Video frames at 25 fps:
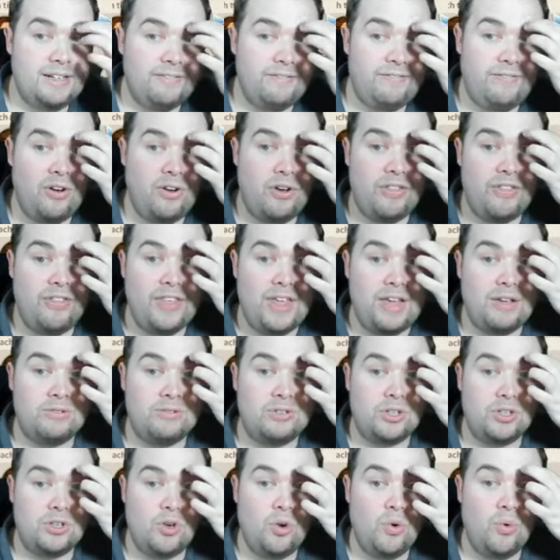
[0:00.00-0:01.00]

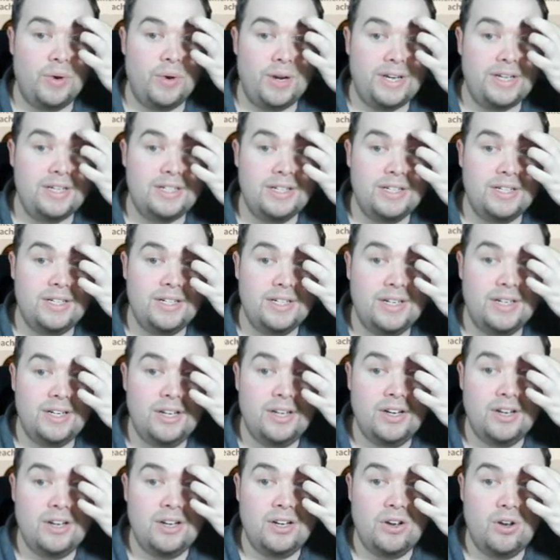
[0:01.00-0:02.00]
5,000 coins,
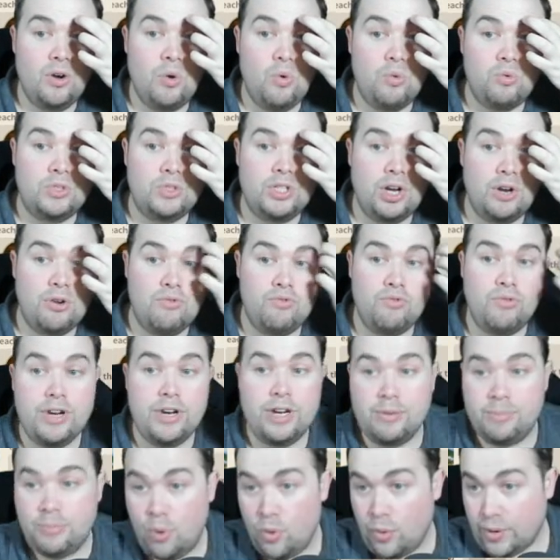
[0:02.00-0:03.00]
auto
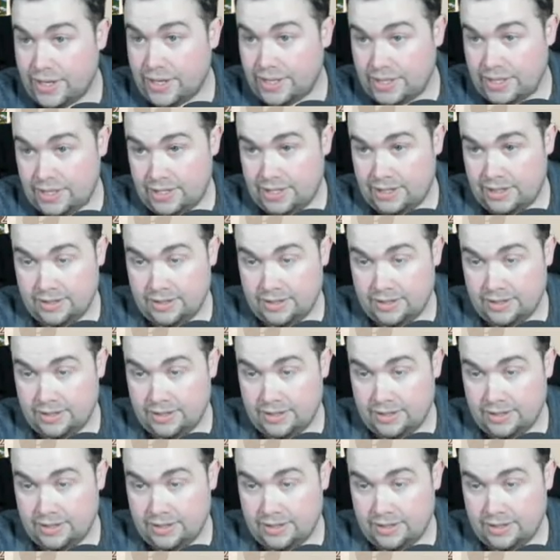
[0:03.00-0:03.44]
reappoint